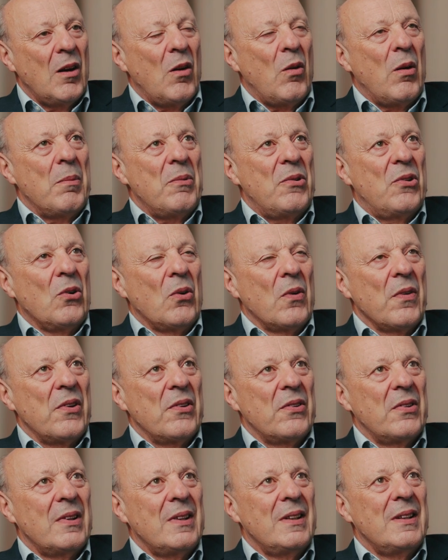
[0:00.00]
Oh, I'm sure
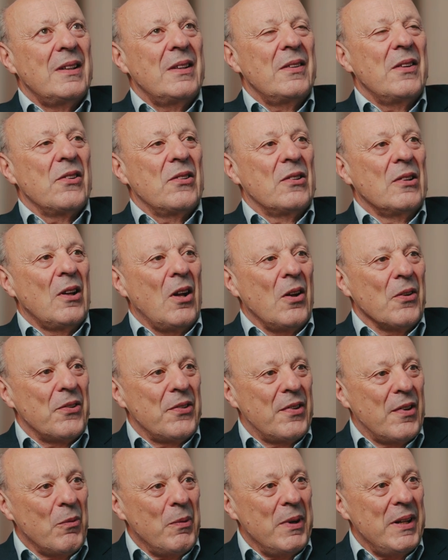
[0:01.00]
there's
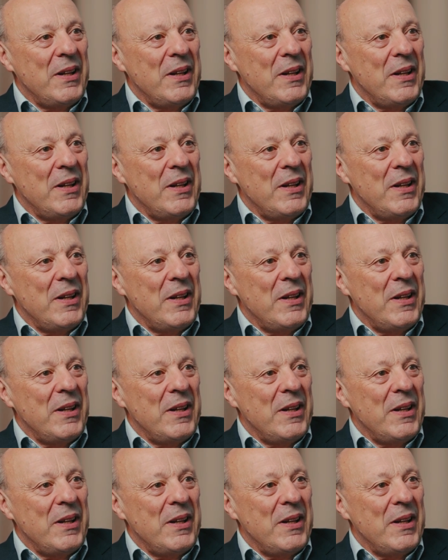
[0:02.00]
lots that